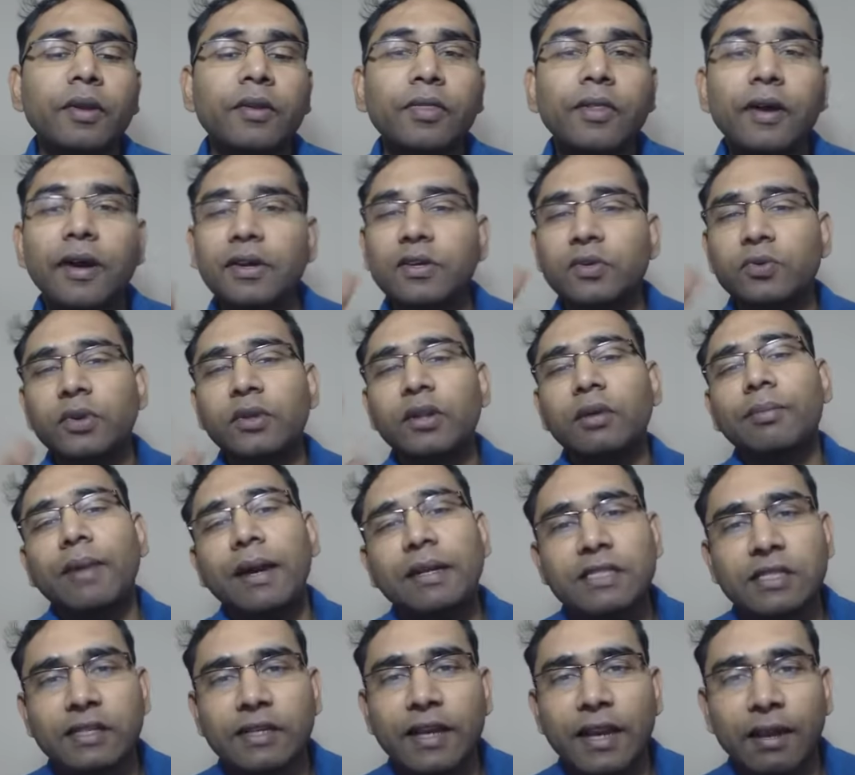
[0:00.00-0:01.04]
that's when the
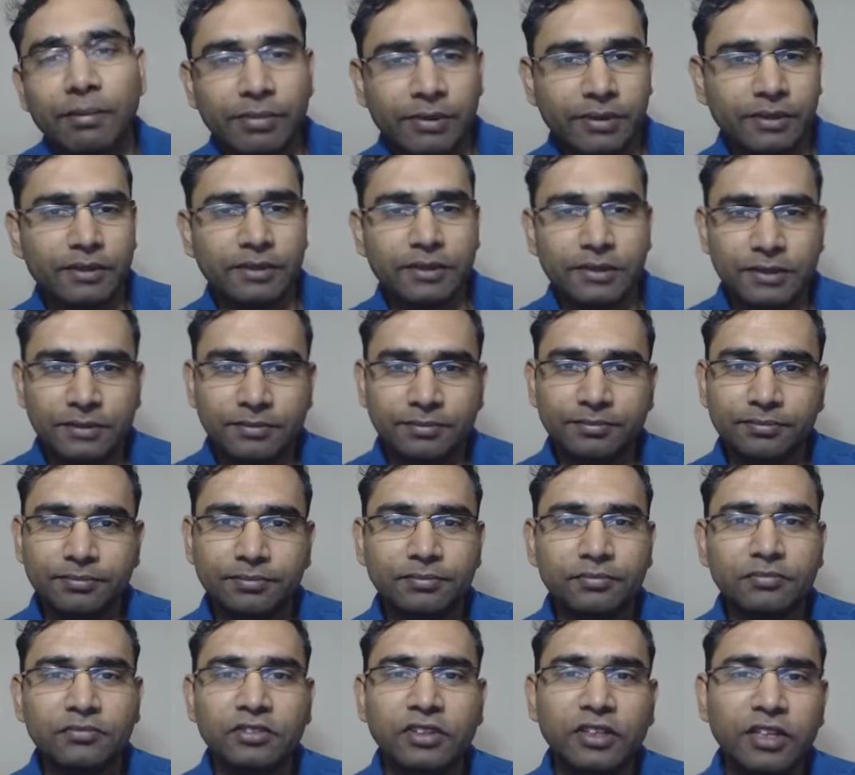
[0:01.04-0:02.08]
magic happens.
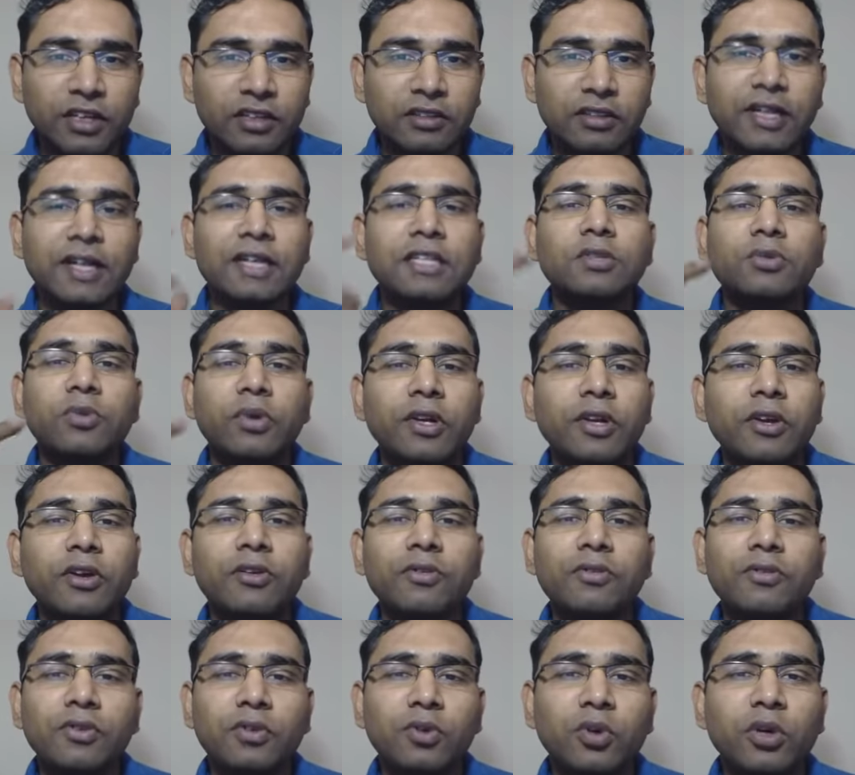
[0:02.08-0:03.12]
That's when
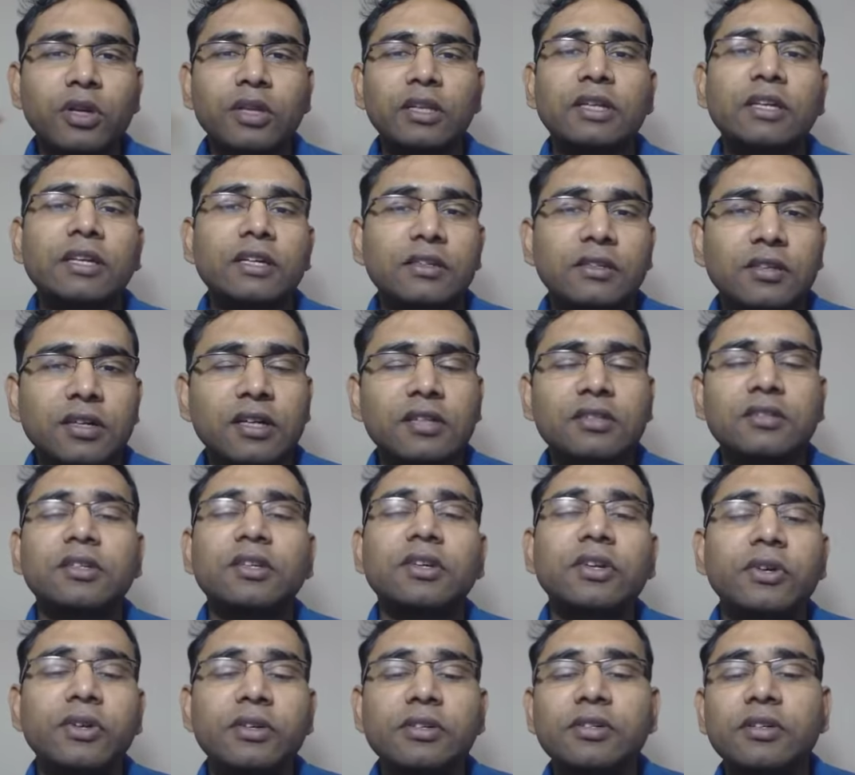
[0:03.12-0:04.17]
you're totally
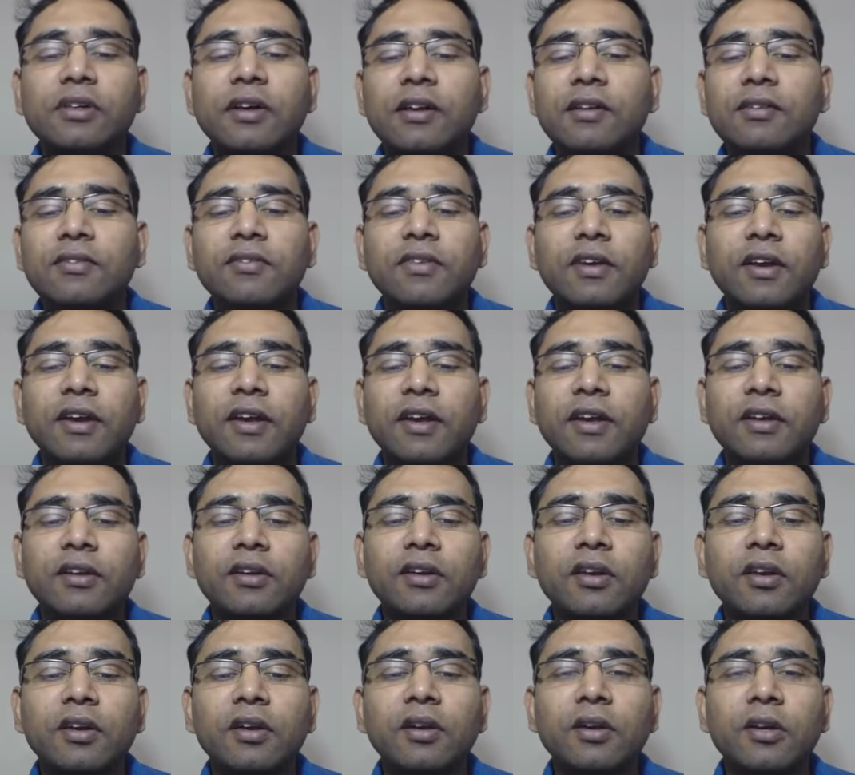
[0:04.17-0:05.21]
trusting yourself and
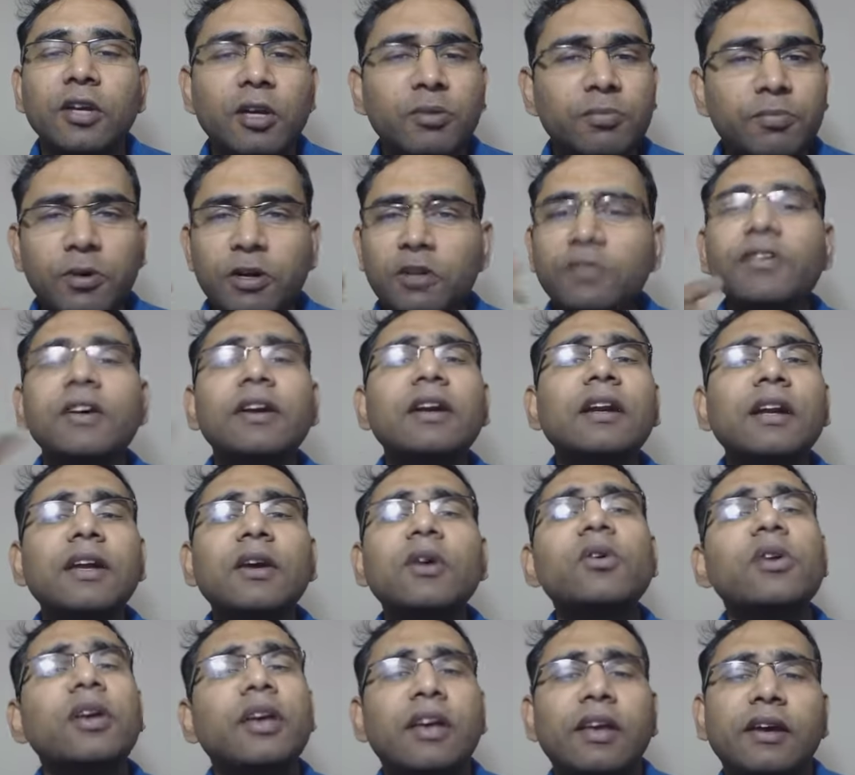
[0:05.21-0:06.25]
You're perfectly
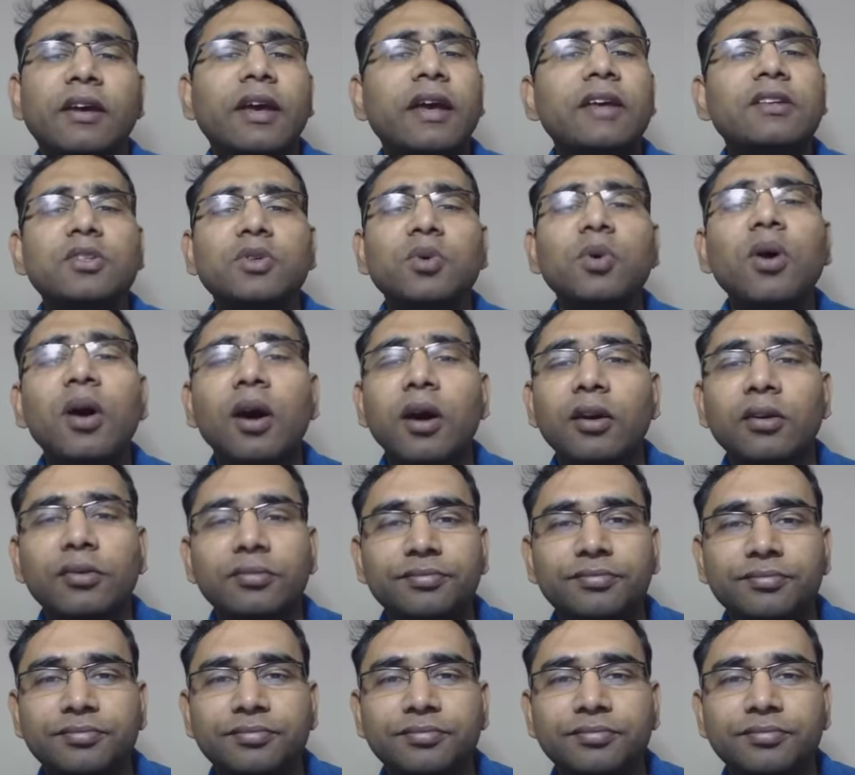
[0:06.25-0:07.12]
okay as you are.